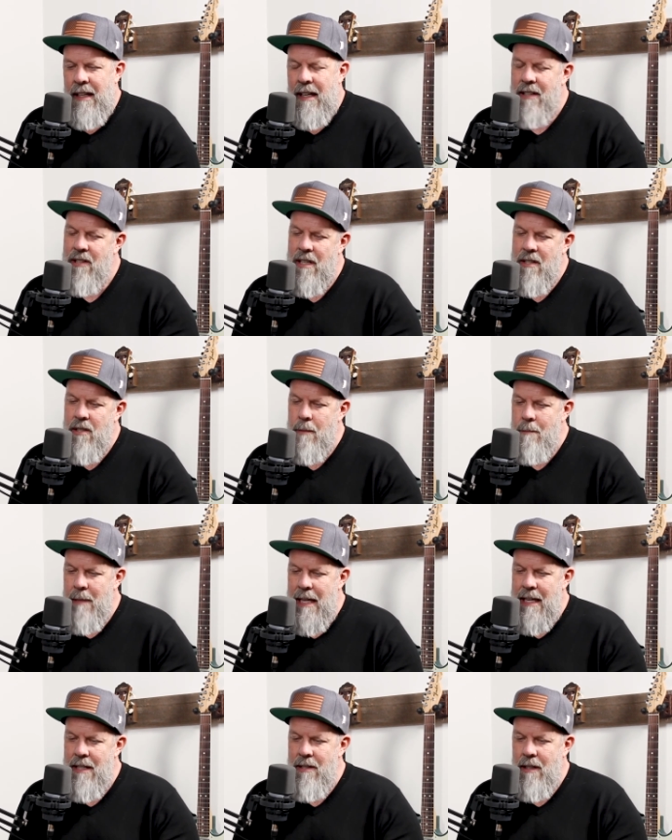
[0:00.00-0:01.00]
And I said, It's
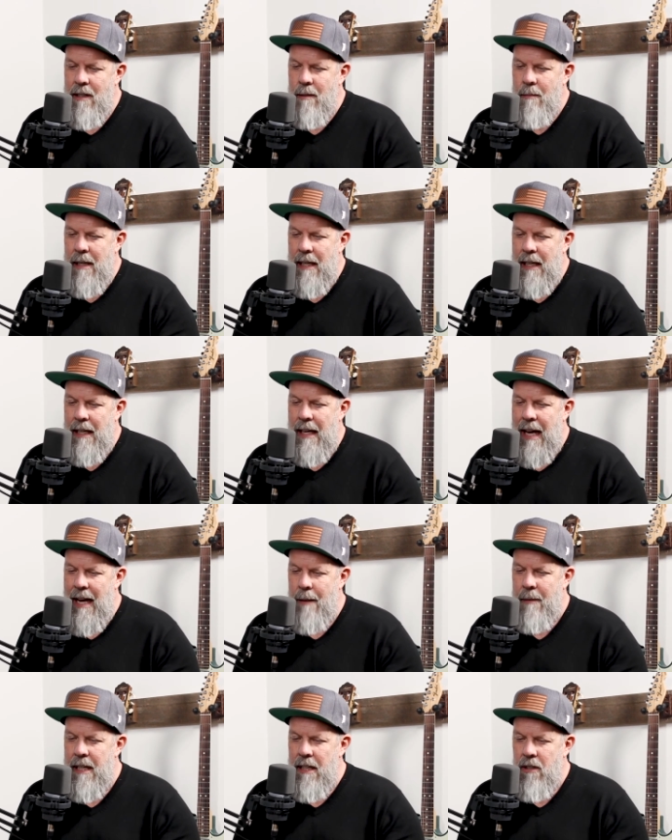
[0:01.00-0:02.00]
amazing to me
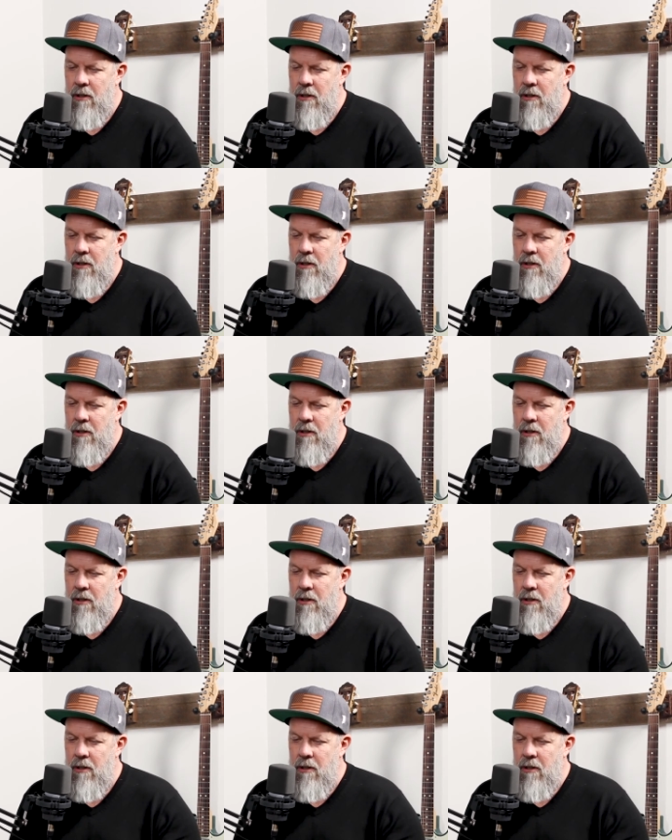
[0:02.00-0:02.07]
how many